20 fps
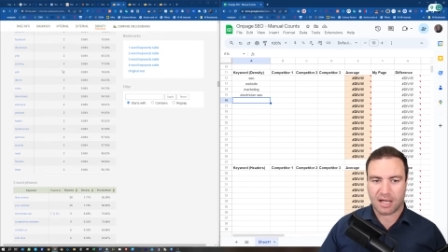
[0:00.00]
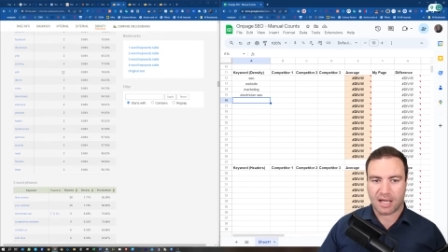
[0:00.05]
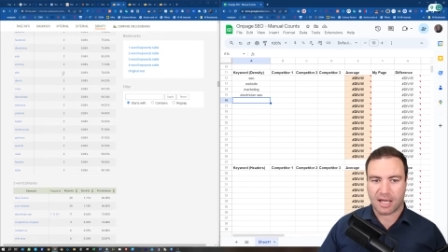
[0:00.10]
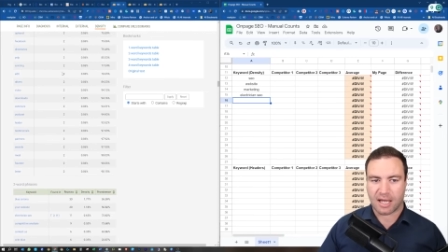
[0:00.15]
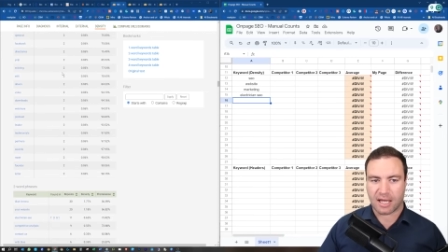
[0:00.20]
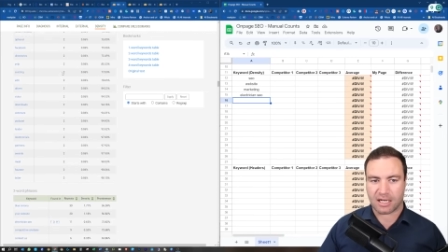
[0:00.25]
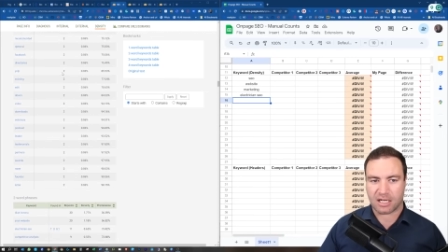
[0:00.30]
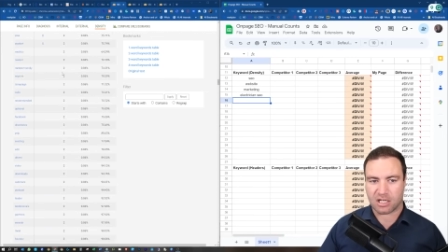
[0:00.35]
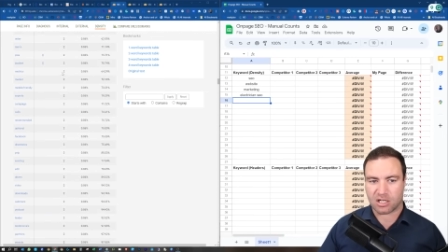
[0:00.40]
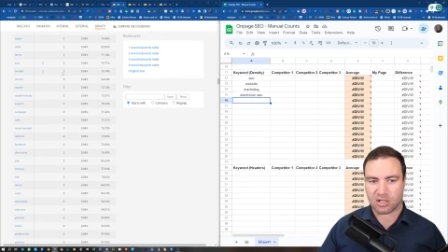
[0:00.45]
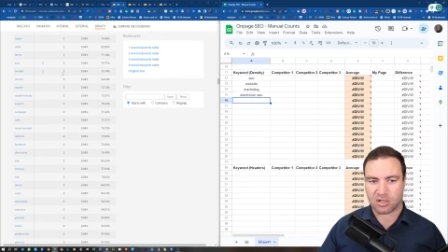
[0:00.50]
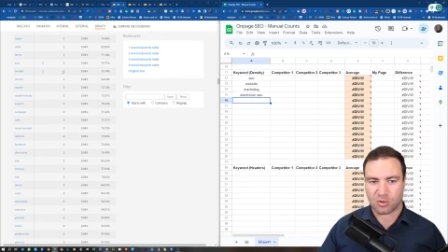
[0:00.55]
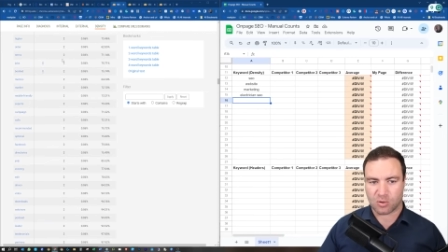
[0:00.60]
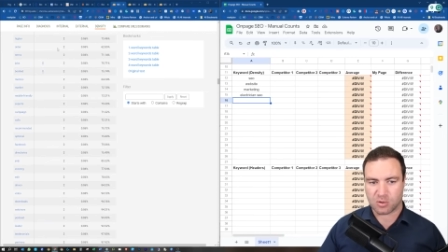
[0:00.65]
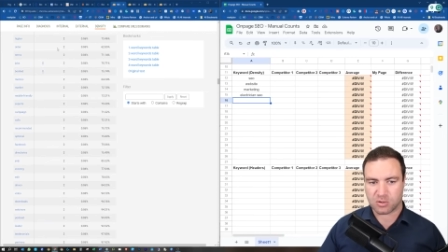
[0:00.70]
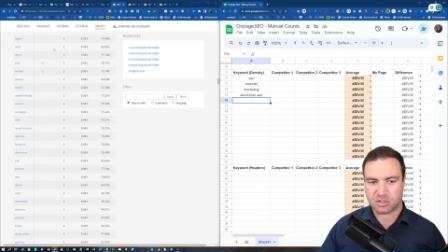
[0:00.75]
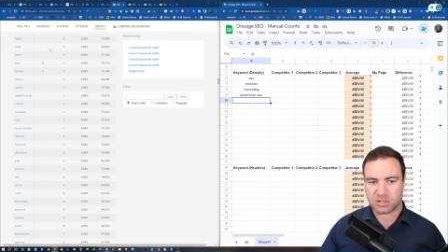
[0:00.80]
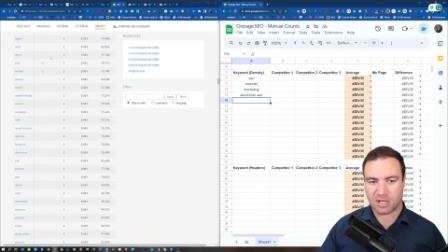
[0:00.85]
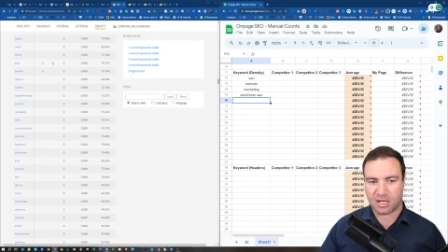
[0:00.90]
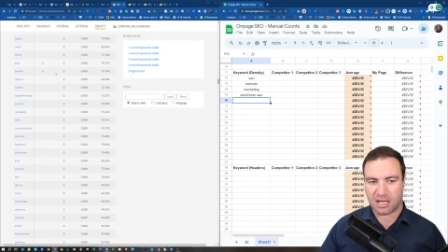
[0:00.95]
And you can
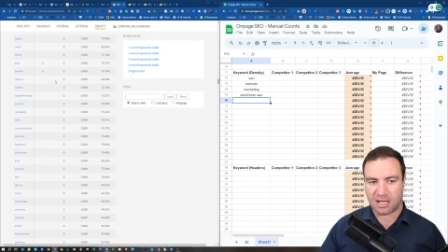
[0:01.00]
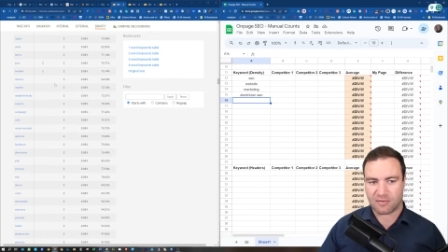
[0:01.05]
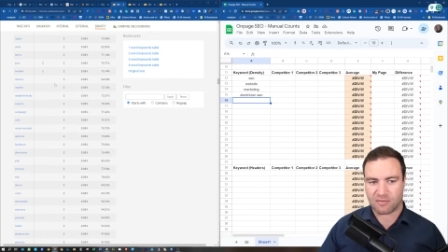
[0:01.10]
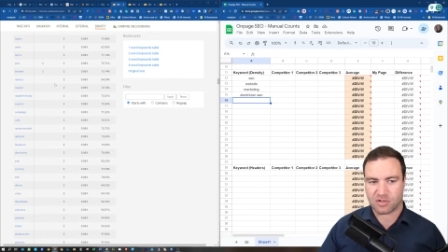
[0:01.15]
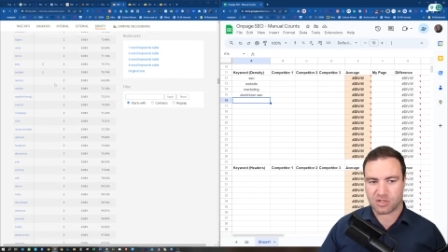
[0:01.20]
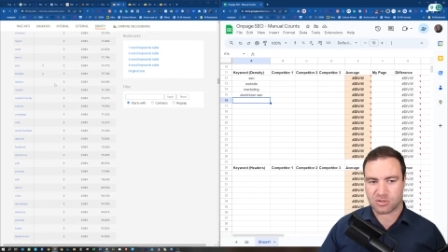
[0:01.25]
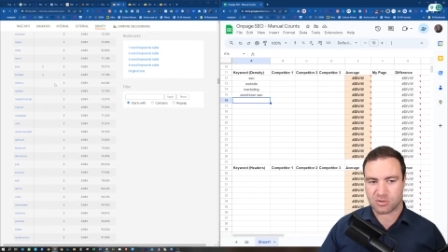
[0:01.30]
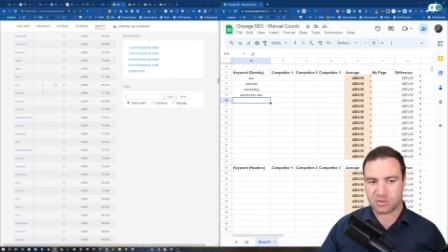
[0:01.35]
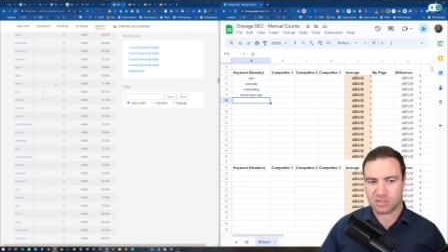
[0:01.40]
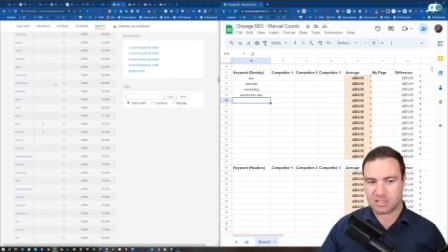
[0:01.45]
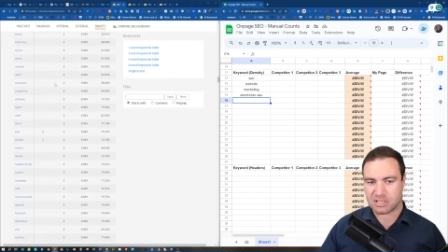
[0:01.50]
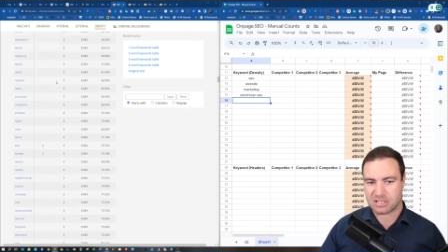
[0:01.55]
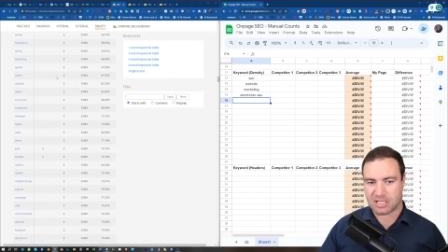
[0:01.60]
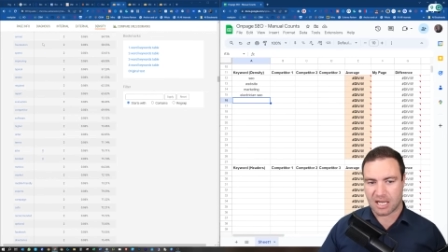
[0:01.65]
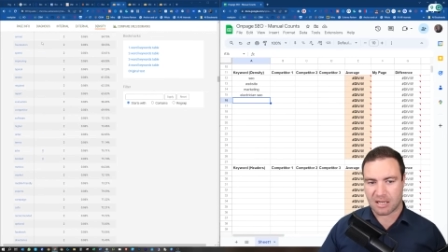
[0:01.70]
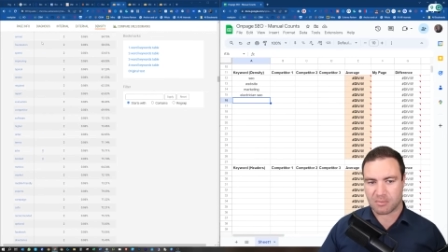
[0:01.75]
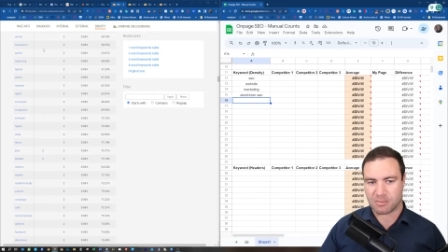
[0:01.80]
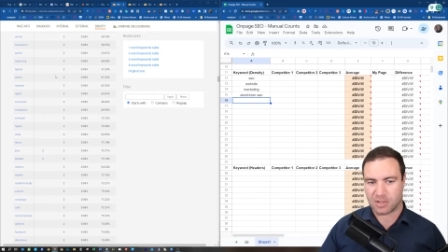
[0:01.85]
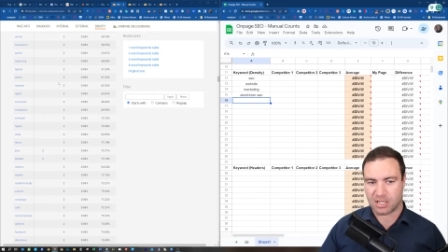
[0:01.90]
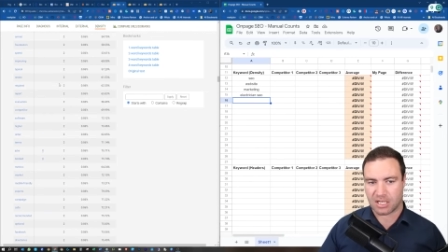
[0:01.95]
also even do the
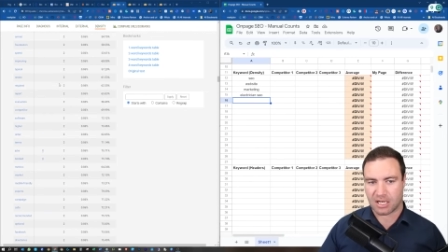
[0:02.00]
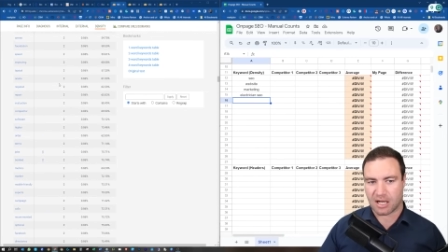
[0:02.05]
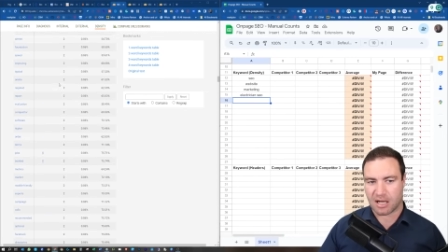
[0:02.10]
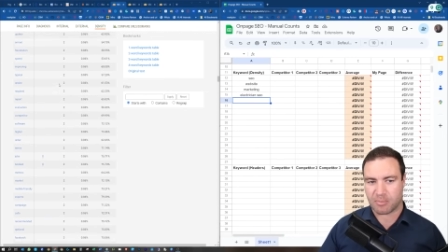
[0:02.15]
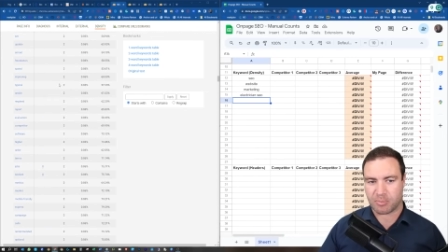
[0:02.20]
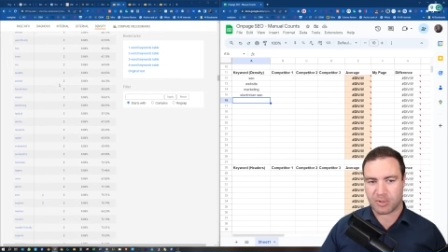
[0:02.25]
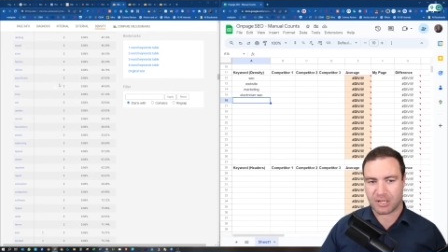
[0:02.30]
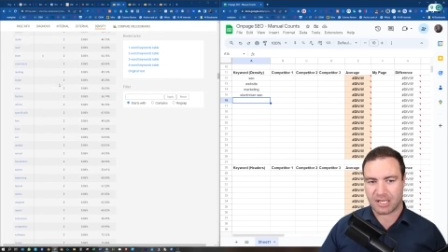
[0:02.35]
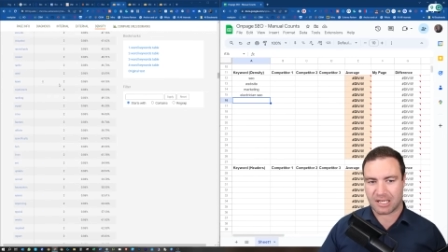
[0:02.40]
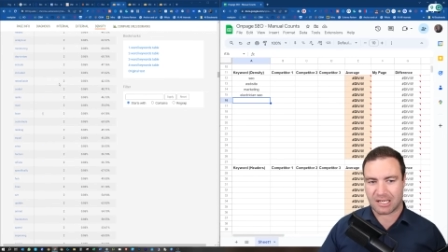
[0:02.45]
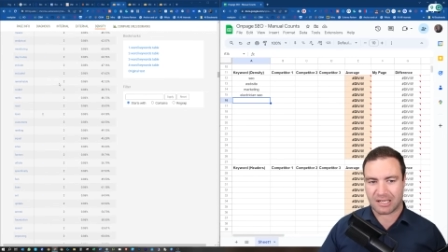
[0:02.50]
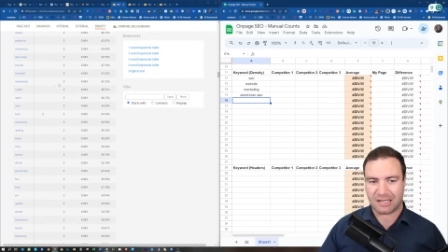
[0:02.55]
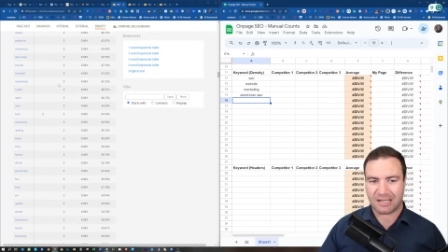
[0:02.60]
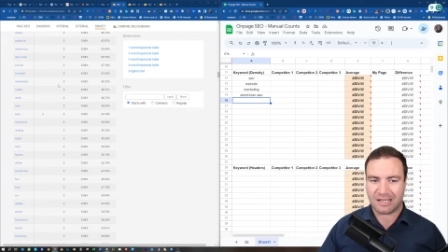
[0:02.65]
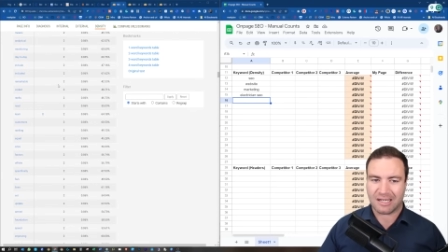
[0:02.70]
same thing up here.